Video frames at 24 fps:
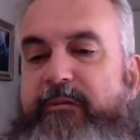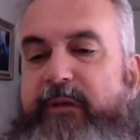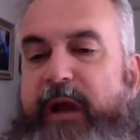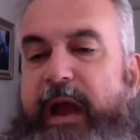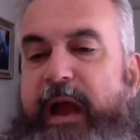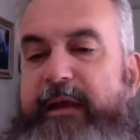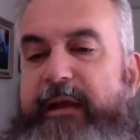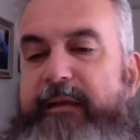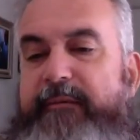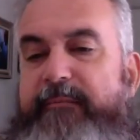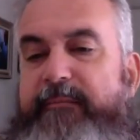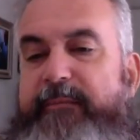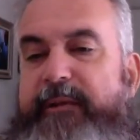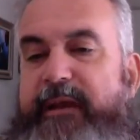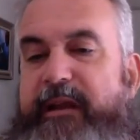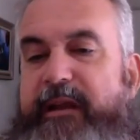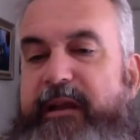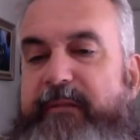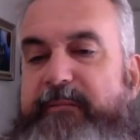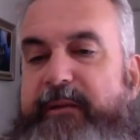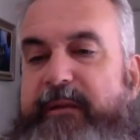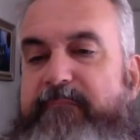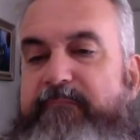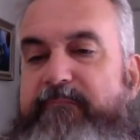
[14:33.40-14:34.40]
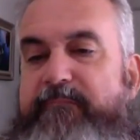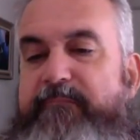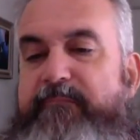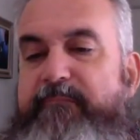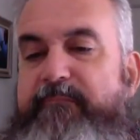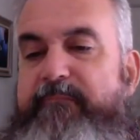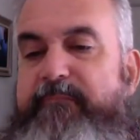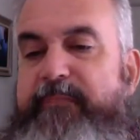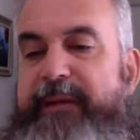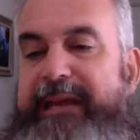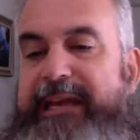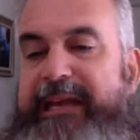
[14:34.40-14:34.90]
Right, Penelope,
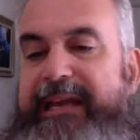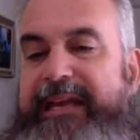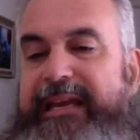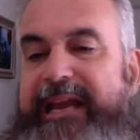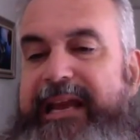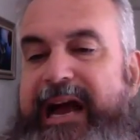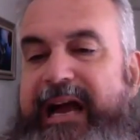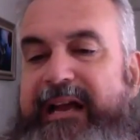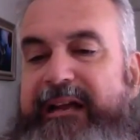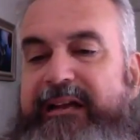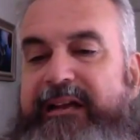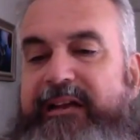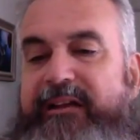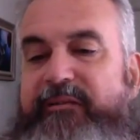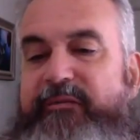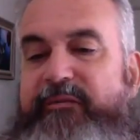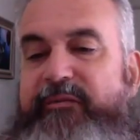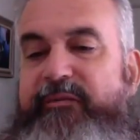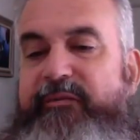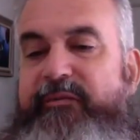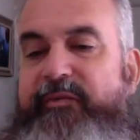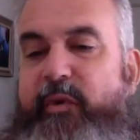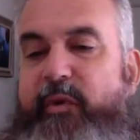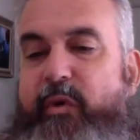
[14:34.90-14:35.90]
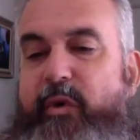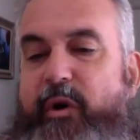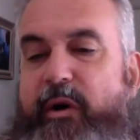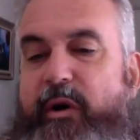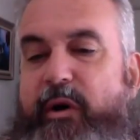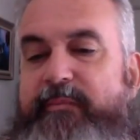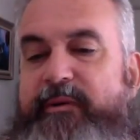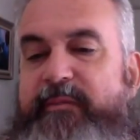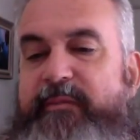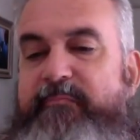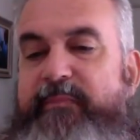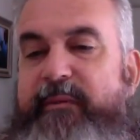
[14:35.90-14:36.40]
be not
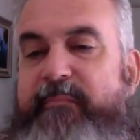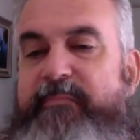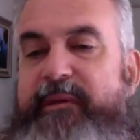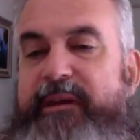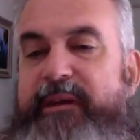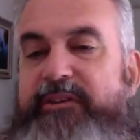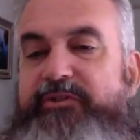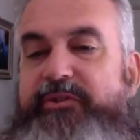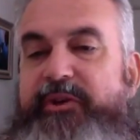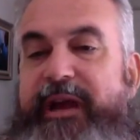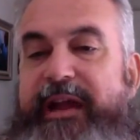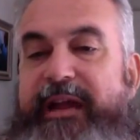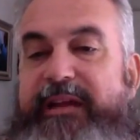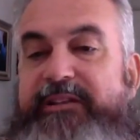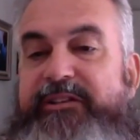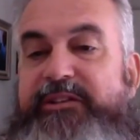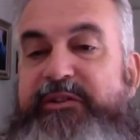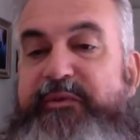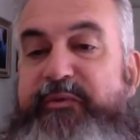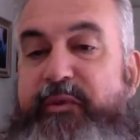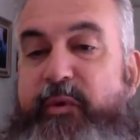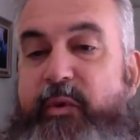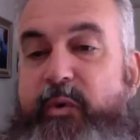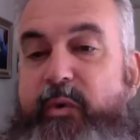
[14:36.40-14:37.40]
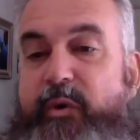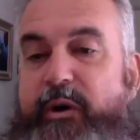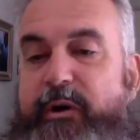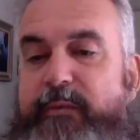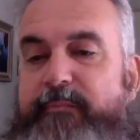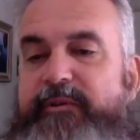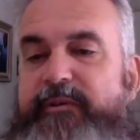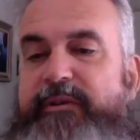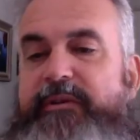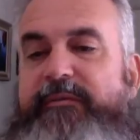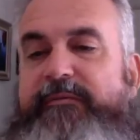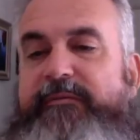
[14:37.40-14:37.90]
conformed, but be
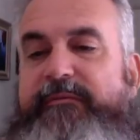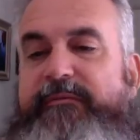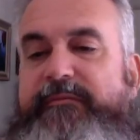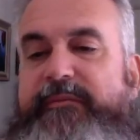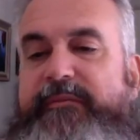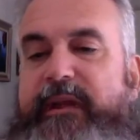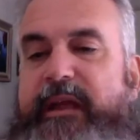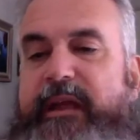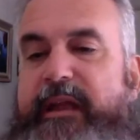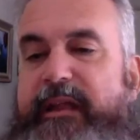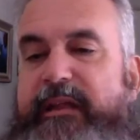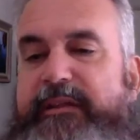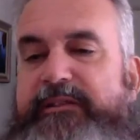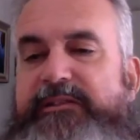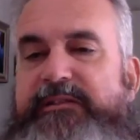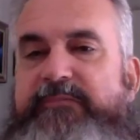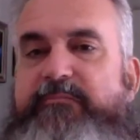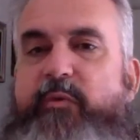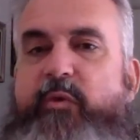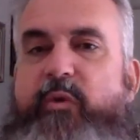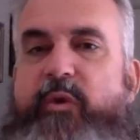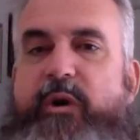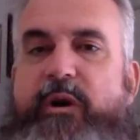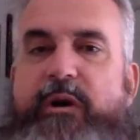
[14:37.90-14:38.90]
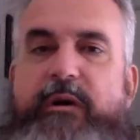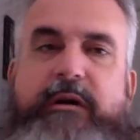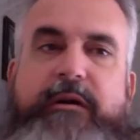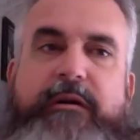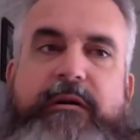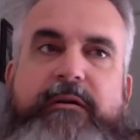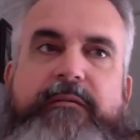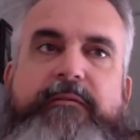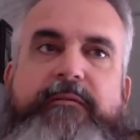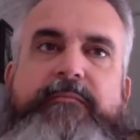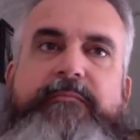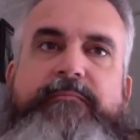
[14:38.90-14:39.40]
transformed. And it's
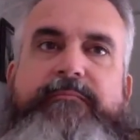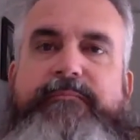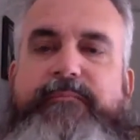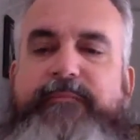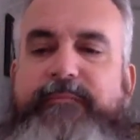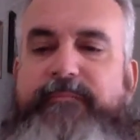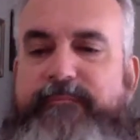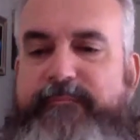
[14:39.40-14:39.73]
more,